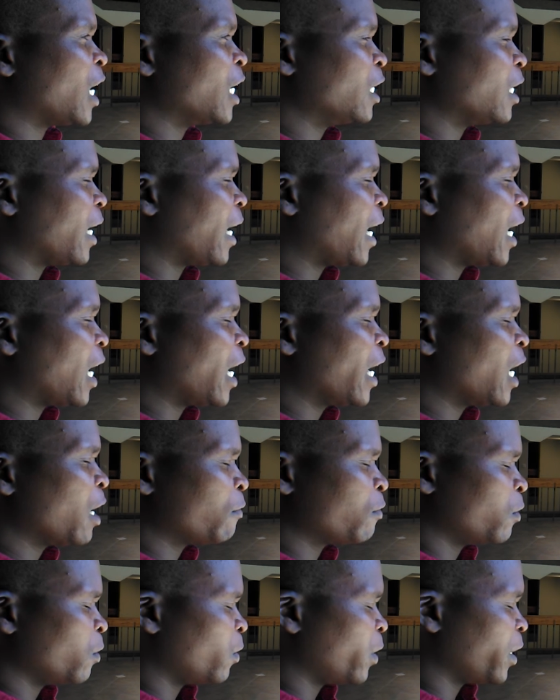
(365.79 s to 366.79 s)
I
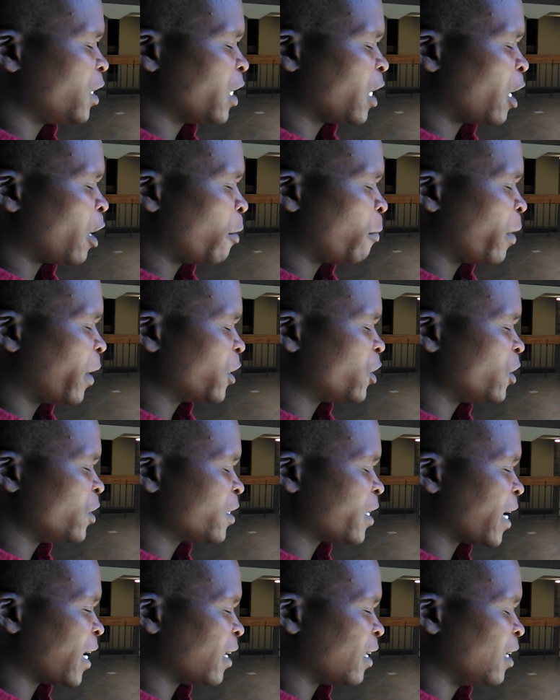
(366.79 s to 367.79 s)
have no idea how much
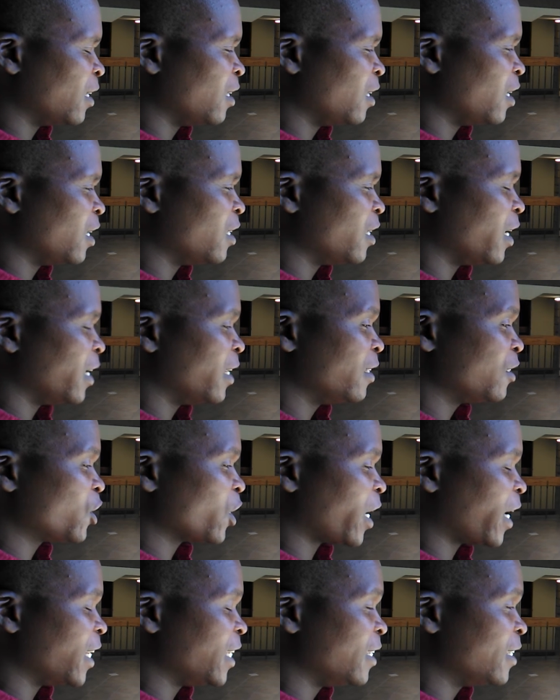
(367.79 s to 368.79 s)
is that in
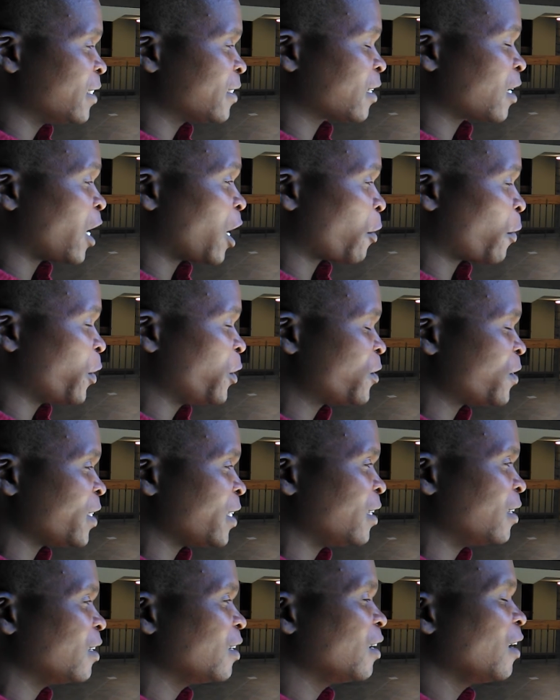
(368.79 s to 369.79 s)
Chinese
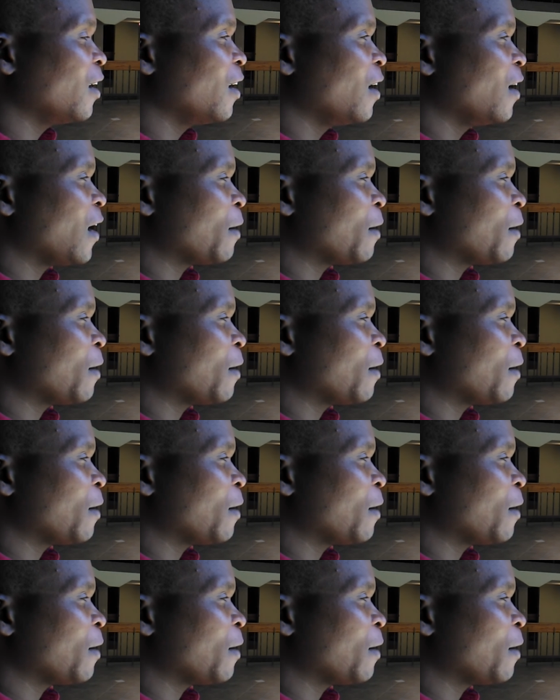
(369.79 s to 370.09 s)
currency,